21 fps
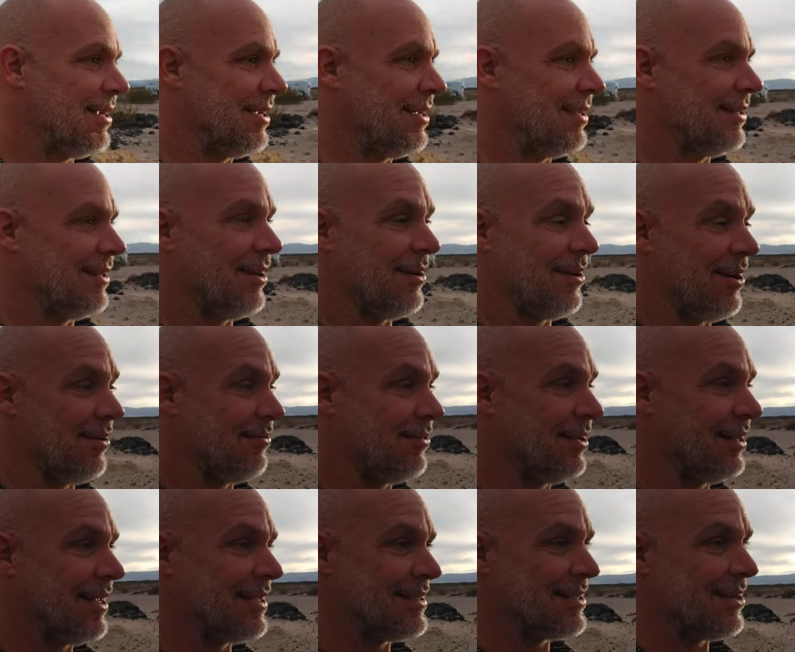and I
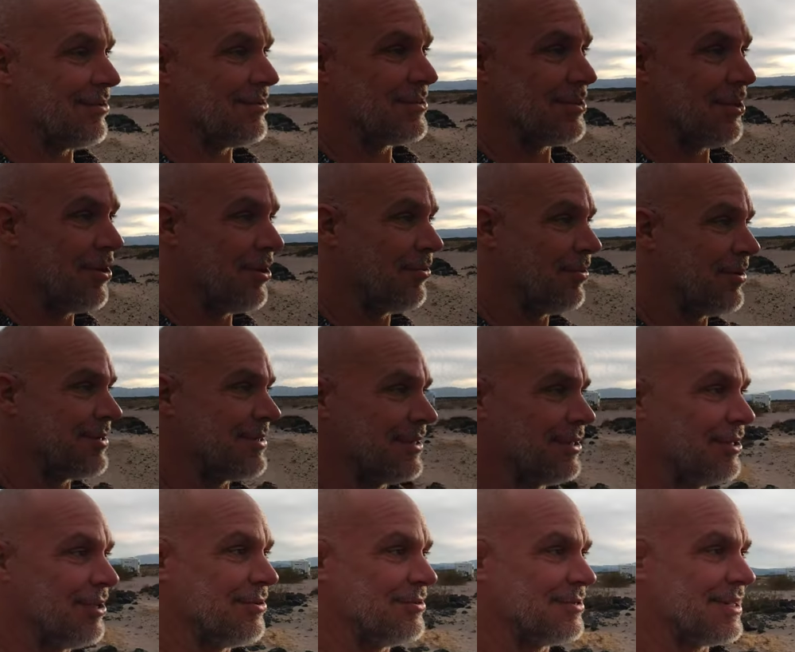realized Arizona
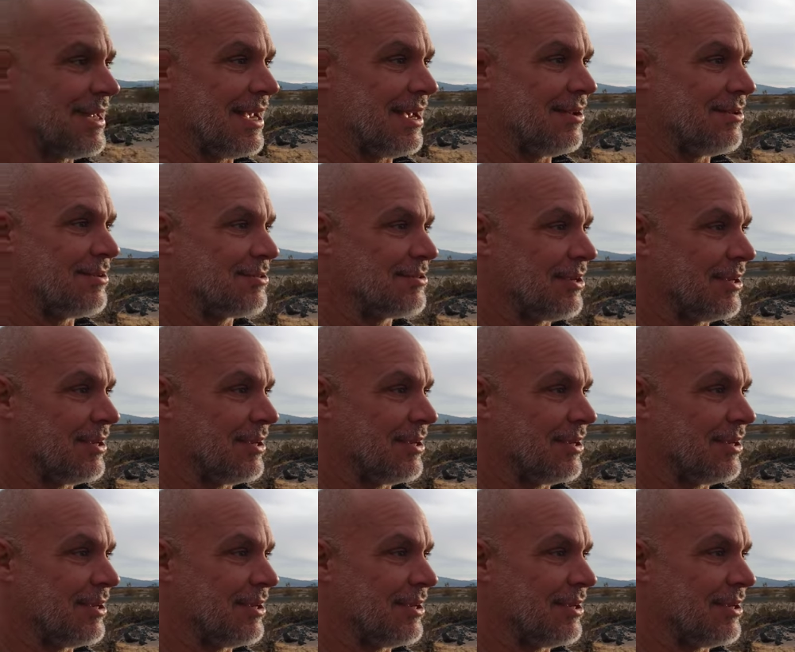wasn't closed down,